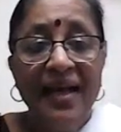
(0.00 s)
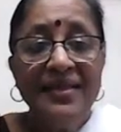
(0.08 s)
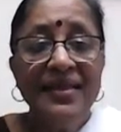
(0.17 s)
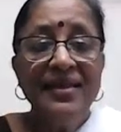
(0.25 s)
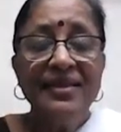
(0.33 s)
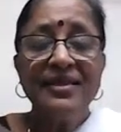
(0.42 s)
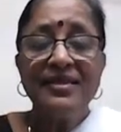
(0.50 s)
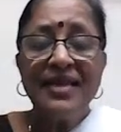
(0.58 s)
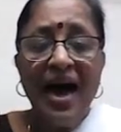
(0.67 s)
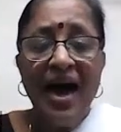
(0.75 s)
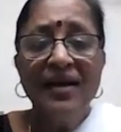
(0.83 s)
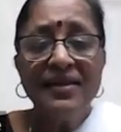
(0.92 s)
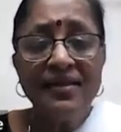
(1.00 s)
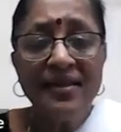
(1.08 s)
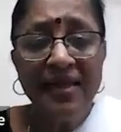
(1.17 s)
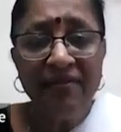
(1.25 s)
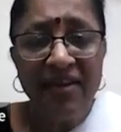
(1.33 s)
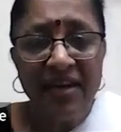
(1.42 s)
And then it is
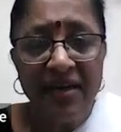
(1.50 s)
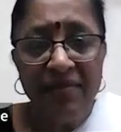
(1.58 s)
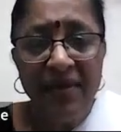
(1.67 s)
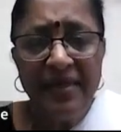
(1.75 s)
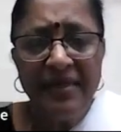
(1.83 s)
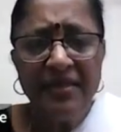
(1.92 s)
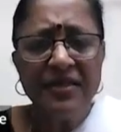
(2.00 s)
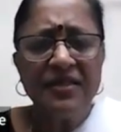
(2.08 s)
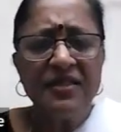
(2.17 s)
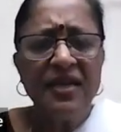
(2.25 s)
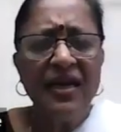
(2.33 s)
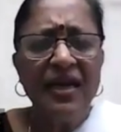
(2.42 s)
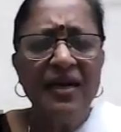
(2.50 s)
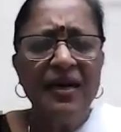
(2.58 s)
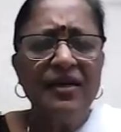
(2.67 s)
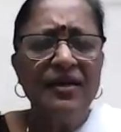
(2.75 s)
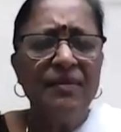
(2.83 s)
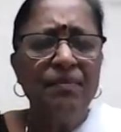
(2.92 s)
Aditya Varnam. It is
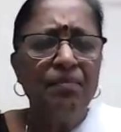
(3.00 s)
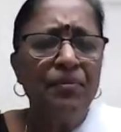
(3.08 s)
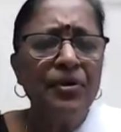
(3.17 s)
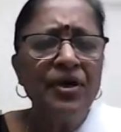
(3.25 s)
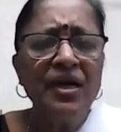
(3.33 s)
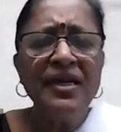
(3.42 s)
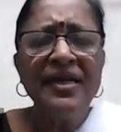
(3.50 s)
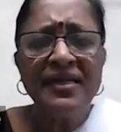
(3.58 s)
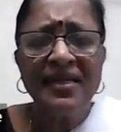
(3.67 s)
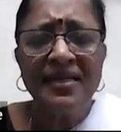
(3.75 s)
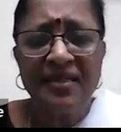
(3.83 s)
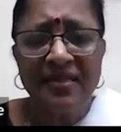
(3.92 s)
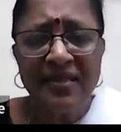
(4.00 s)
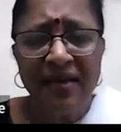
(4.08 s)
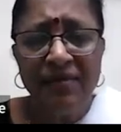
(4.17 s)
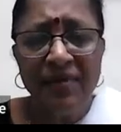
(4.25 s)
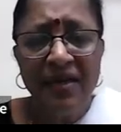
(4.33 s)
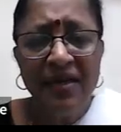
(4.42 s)
brilliant as the
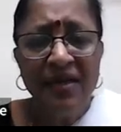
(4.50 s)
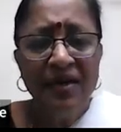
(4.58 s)
sun.